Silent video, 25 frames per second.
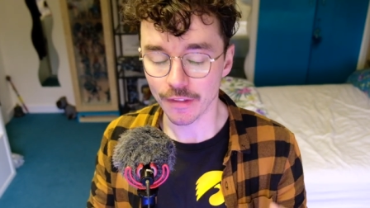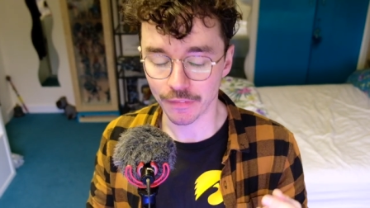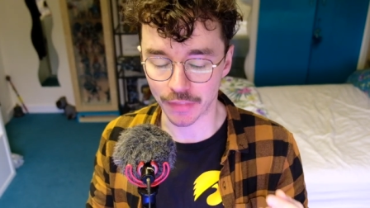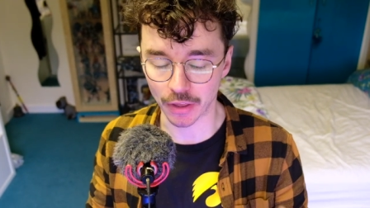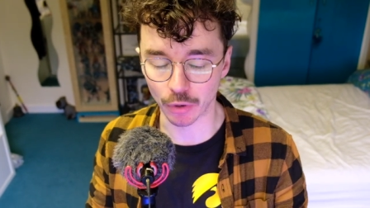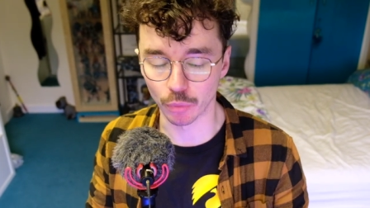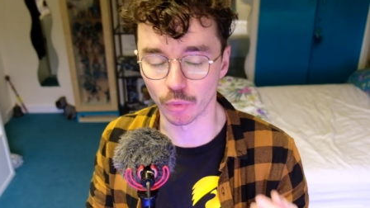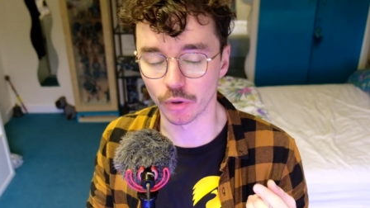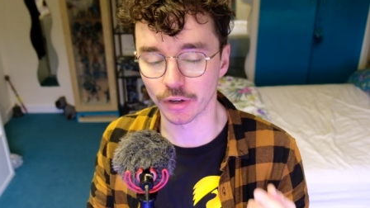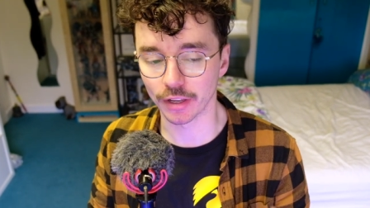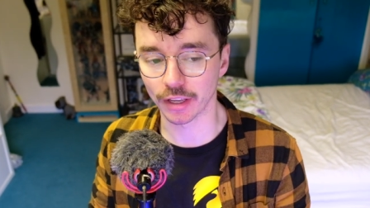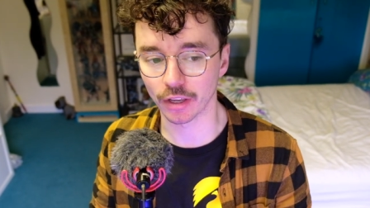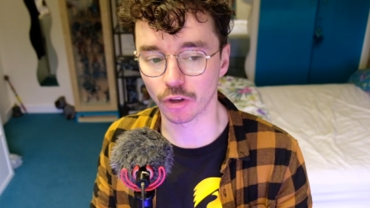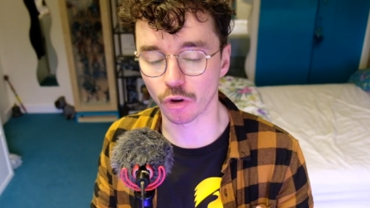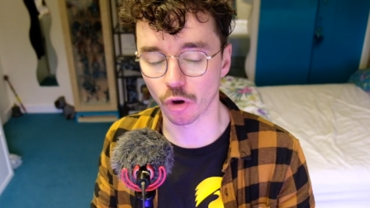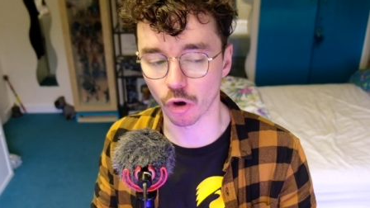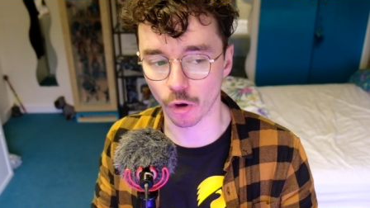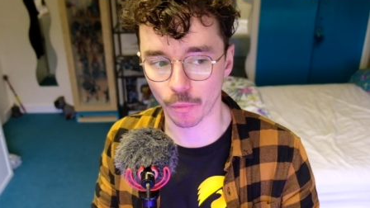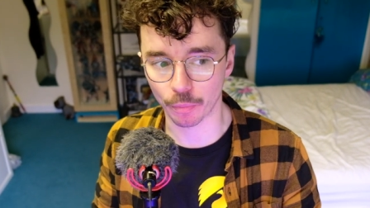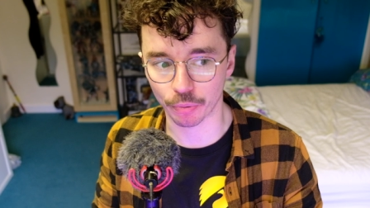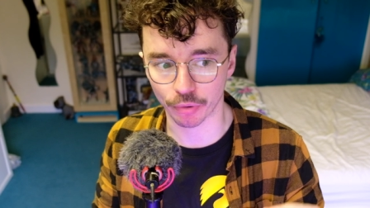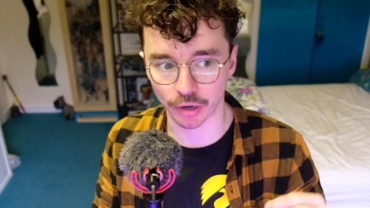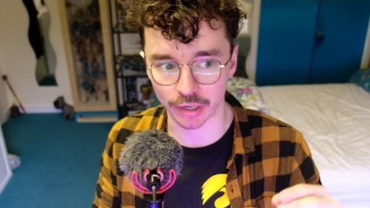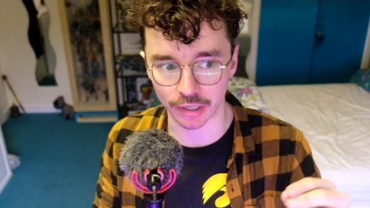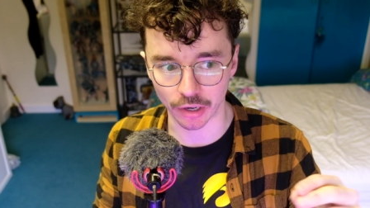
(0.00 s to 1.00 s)
they would
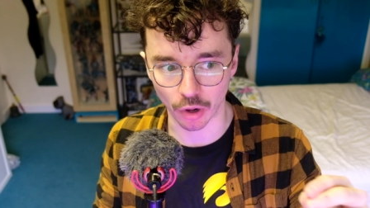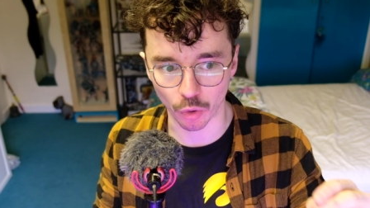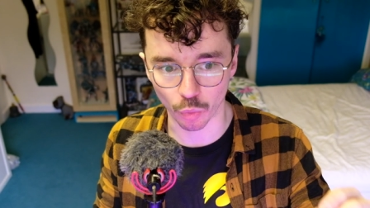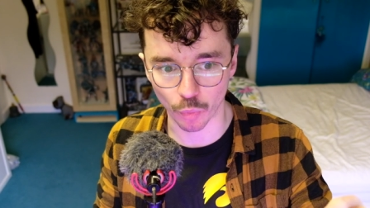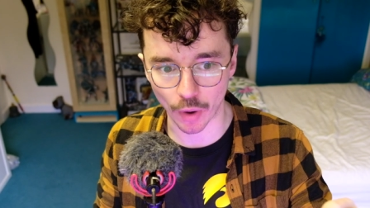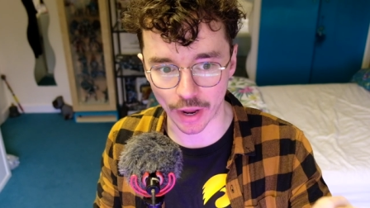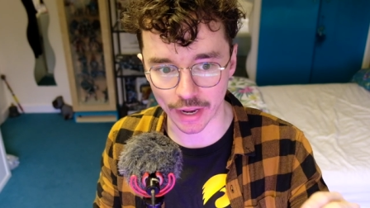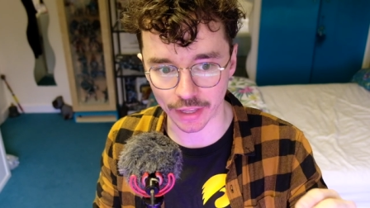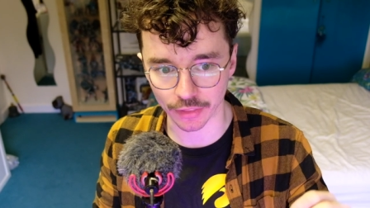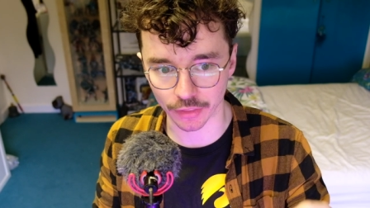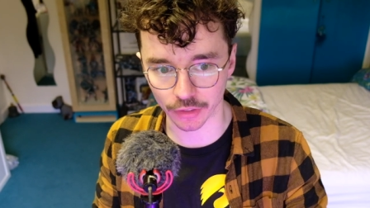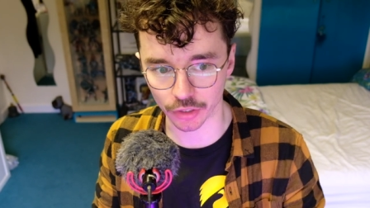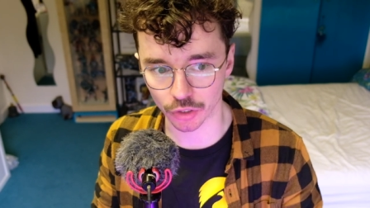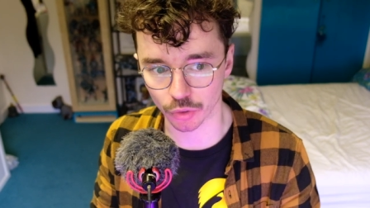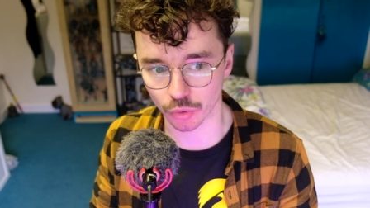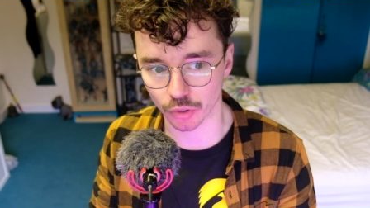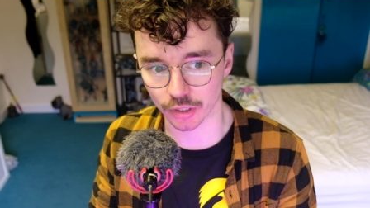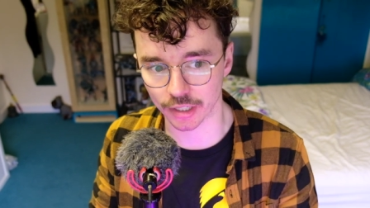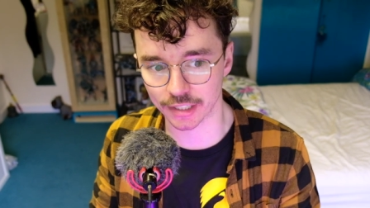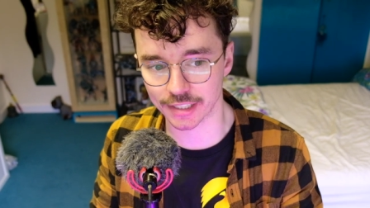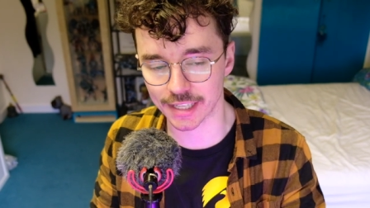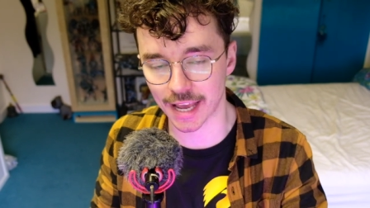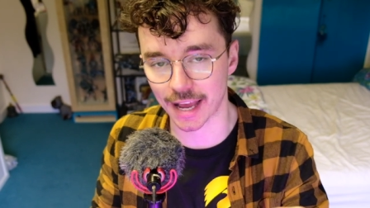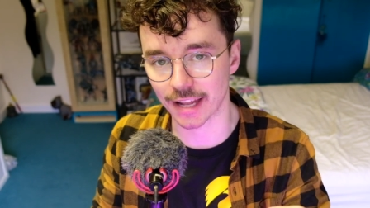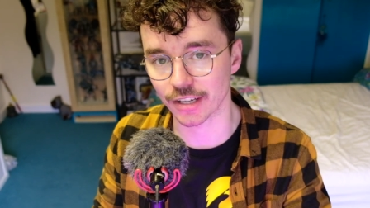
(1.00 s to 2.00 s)
incorporate a way that you
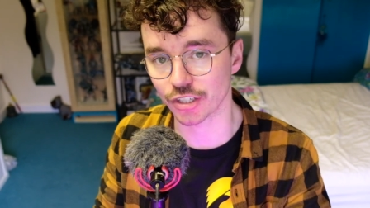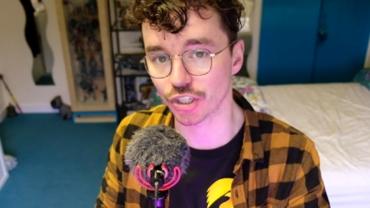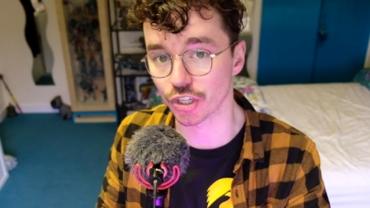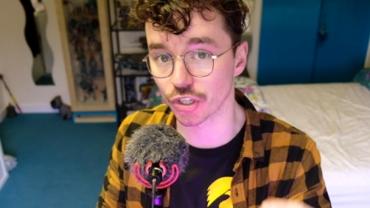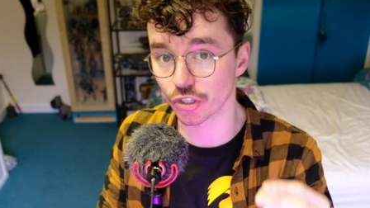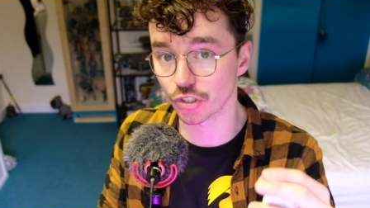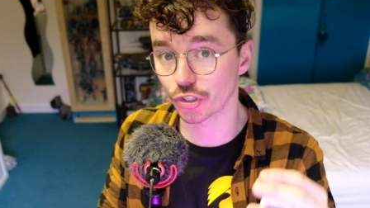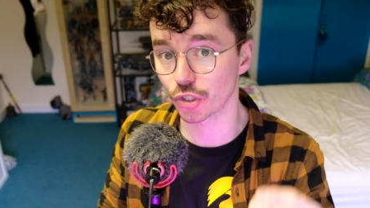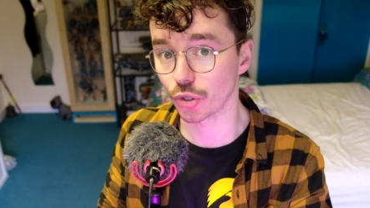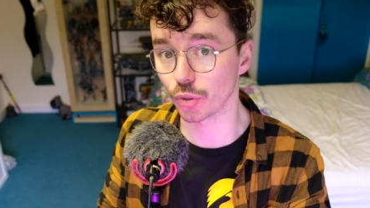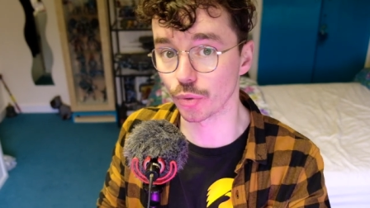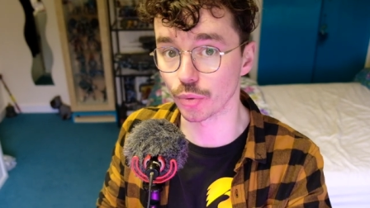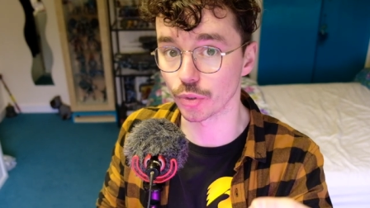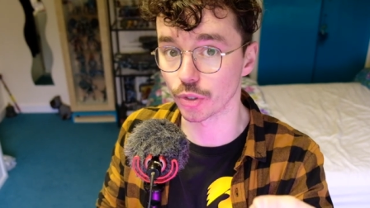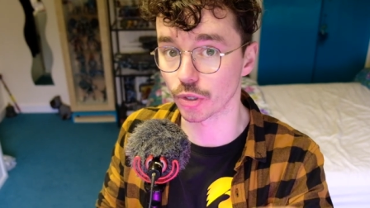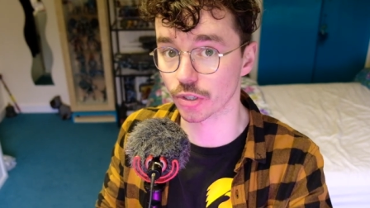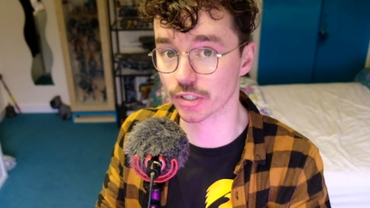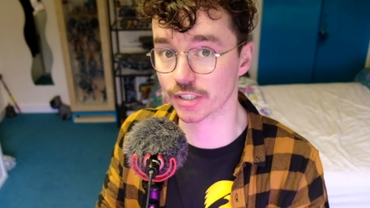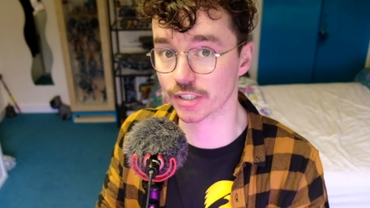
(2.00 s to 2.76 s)
could attach it to your